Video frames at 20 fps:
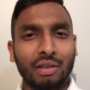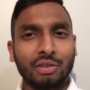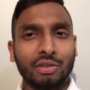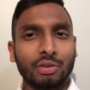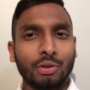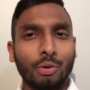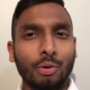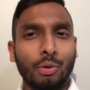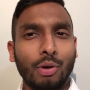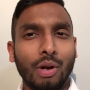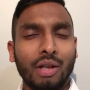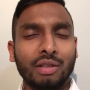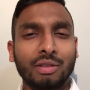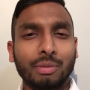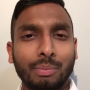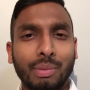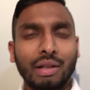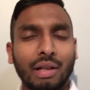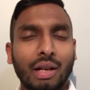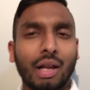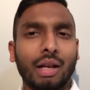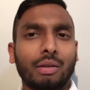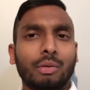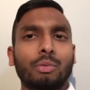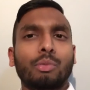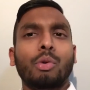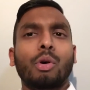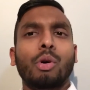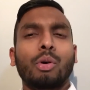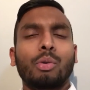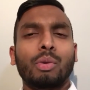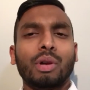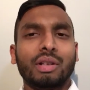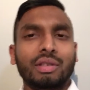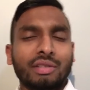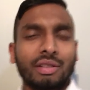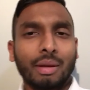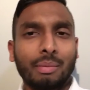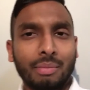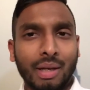So it's a bit like, whoa, what
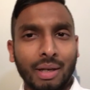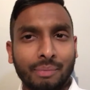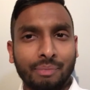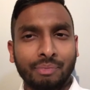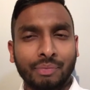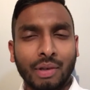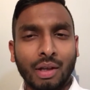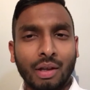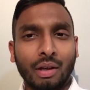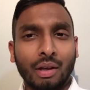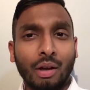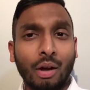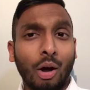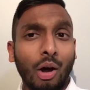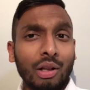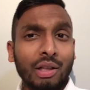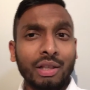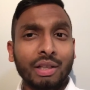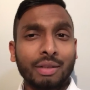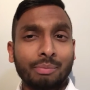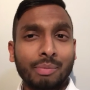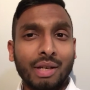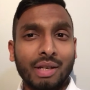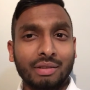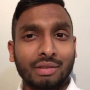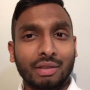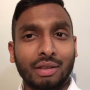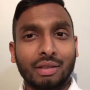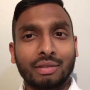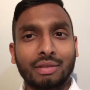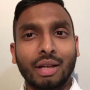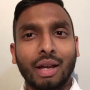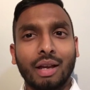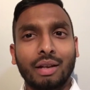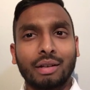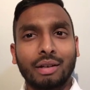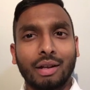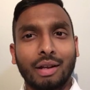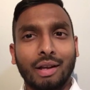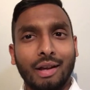does that mean? All it means is
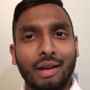that